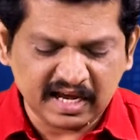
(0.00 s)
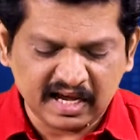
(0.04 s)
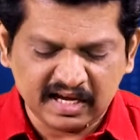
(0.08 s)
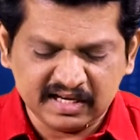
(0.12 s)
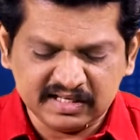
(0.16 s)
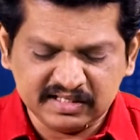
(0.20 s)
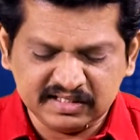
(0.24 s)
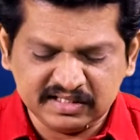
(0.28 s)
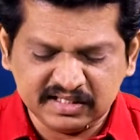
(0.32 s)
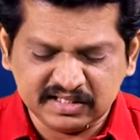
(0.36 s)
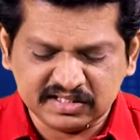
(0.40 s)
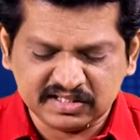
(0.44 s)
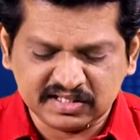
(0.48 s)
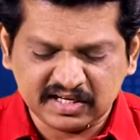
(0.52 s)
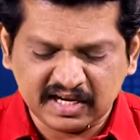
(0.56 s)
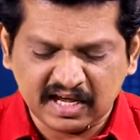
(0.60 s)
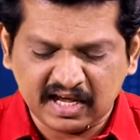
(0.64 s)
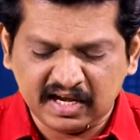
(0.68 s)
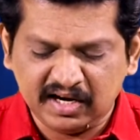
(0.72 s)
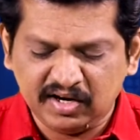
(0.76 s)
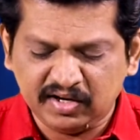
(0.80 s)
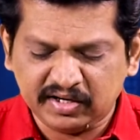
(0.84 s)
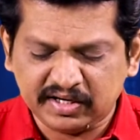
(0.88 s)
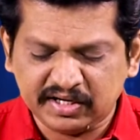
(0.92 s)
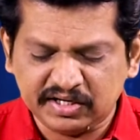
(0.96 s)
unjust
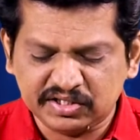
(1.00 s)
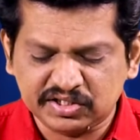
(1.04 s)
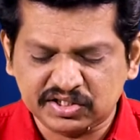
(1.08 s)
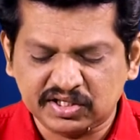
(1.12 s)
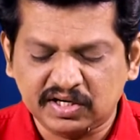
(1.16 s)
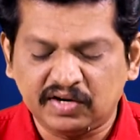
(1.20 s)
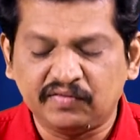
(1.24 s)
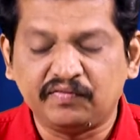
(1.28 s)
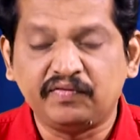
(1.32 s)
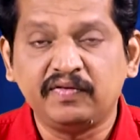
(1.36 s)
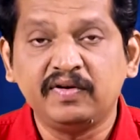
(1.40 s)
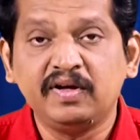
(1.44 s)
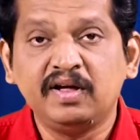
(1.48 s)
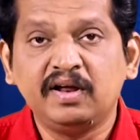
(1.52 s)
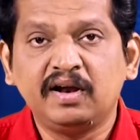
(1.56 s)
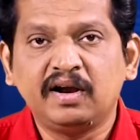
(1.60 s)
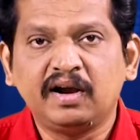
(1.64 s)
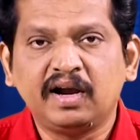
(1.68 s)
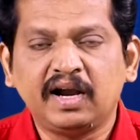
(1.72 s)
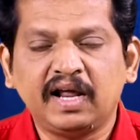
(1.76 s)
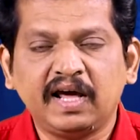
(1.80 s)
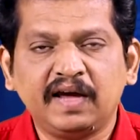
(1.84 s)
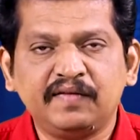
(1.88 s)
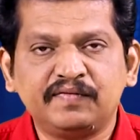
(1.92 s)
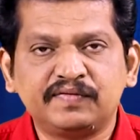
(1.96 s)
allocation of
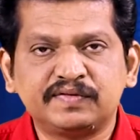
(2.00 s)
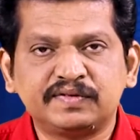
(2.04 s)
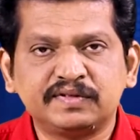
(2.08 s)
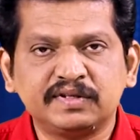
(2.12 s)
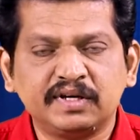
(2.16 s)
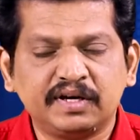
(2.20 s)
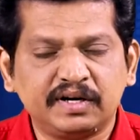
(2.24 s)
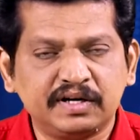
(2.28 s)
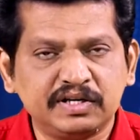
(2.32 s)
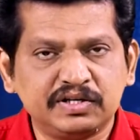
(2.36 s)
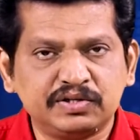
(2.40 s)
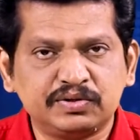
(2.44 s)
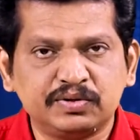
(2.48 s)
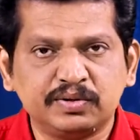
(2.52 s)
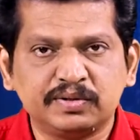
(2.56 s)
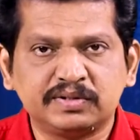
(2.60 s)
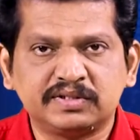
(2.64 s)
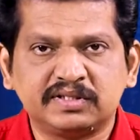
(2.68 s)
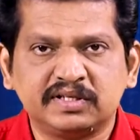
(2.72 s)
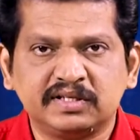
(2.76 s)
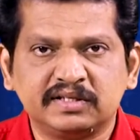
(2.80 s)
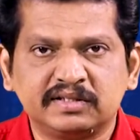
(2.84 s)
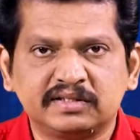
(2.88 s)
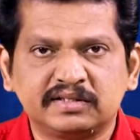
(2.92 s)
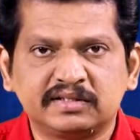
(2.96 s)
life's
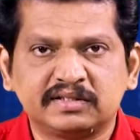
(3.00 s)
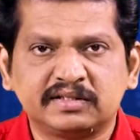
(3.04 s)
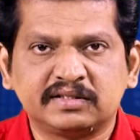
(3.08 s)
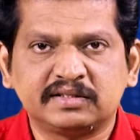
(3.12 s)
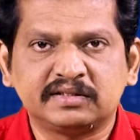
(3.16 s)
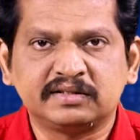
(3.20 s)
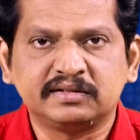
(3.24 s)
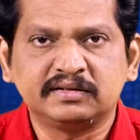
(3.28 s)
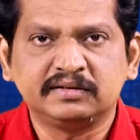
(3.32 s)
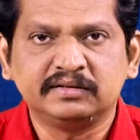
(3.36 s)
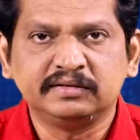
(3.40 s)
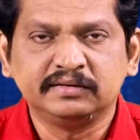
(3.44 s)
resources.